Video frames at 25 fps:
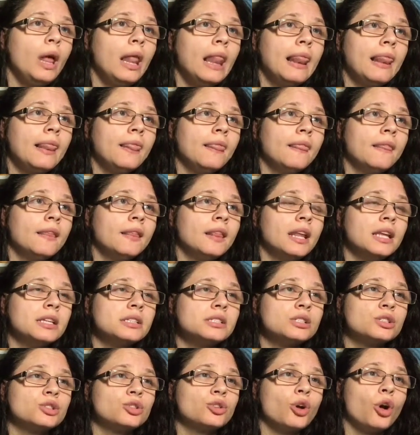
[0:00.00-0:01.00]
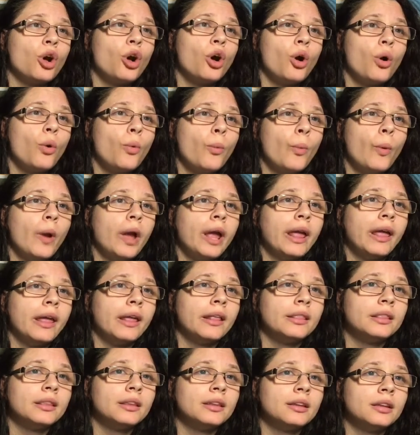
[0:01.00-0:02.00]
Well, let's go
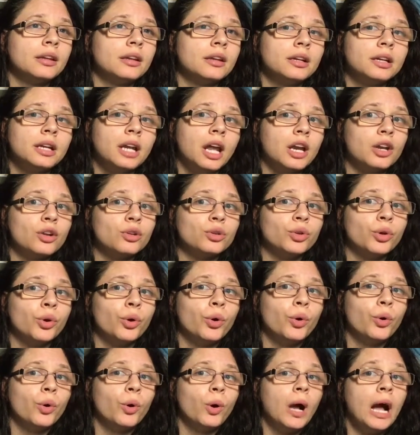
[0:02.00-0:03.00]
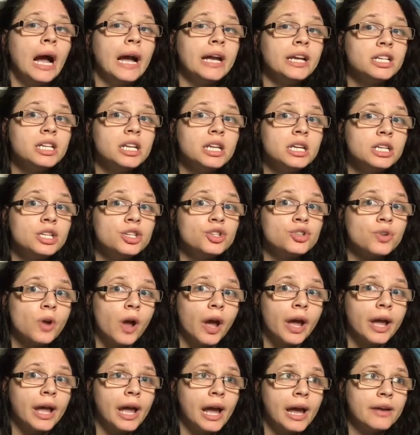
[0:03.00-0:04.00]
with Naruto. I did
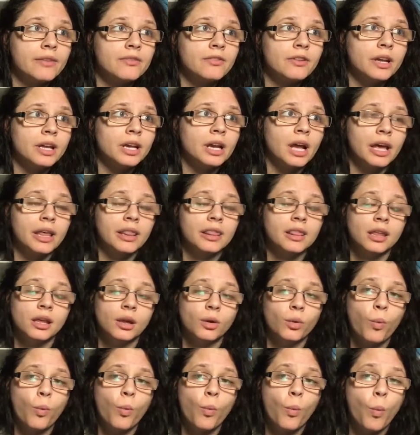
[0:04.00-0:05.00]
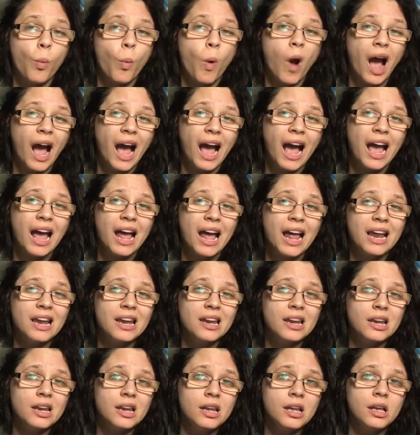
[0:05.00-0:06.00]
try. I read, I think,
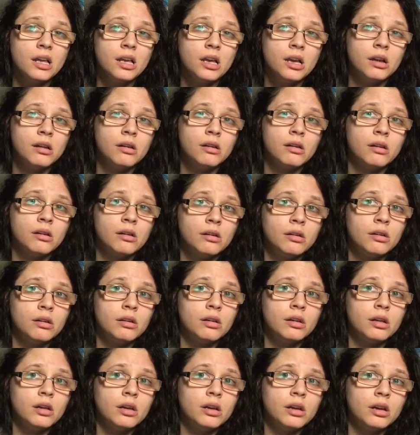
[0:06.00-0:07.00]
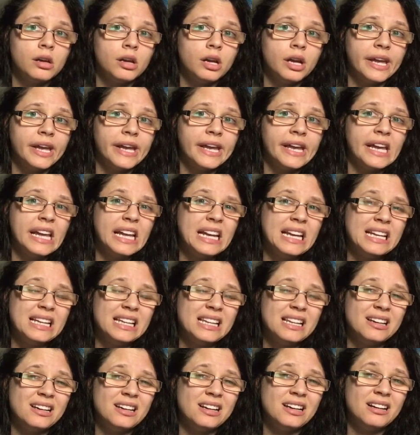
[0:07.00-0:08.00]
one
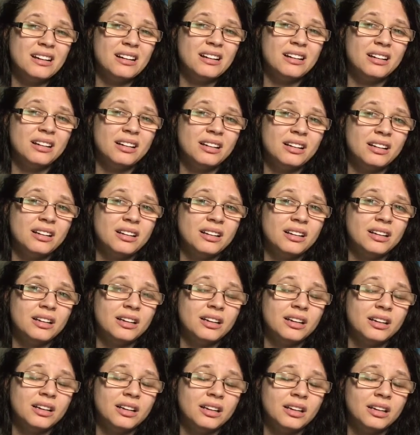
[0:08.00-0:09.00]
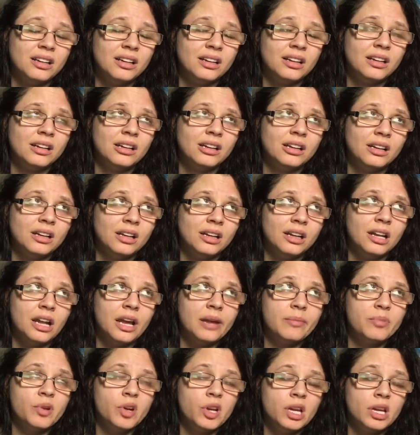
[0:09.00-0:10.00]
in the
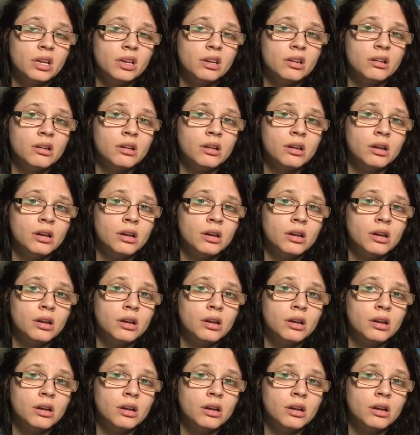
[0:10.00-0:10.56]
library.